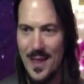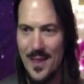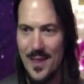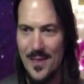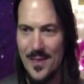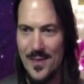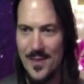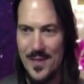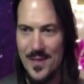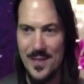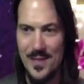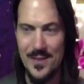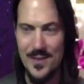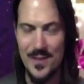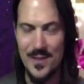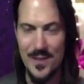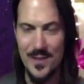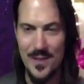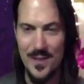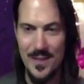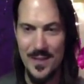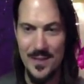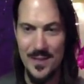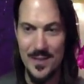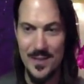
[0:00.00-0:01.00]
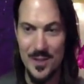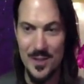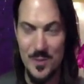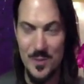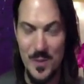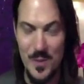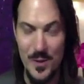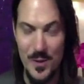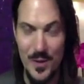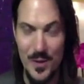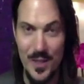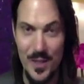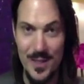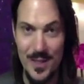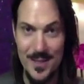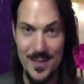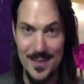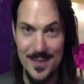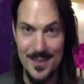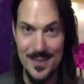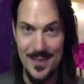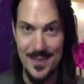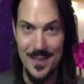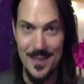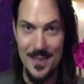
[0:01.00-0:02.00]
these these
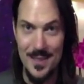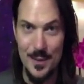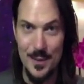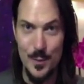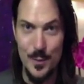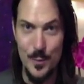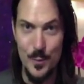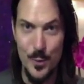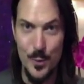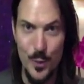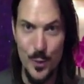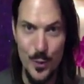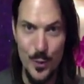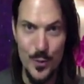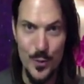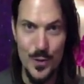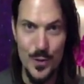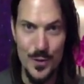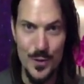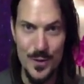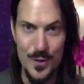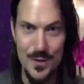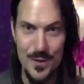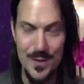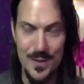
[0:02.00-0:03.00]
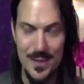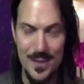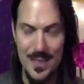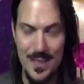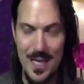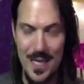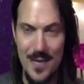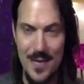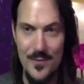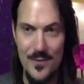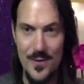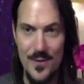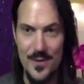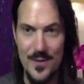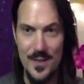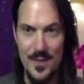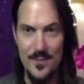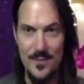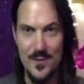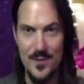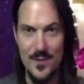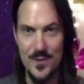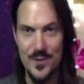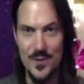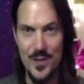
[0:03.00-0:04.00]
experiences and these approaches to life that
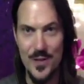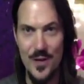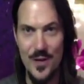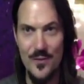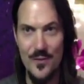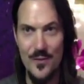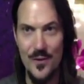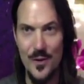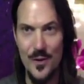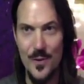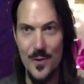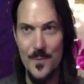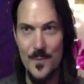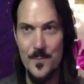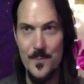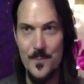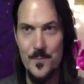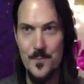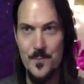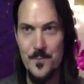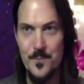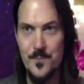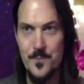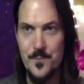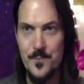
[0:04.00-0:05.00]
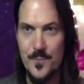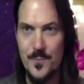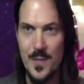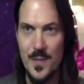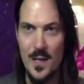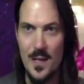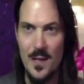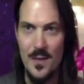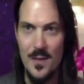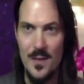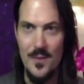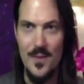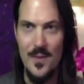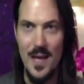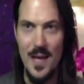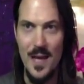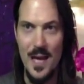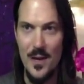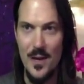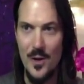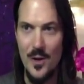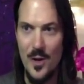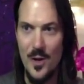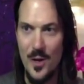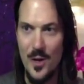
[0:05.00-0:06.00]
they've discovered
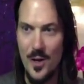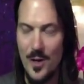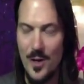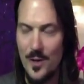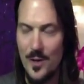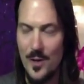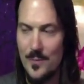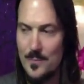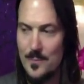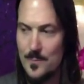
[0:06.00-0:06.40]
that are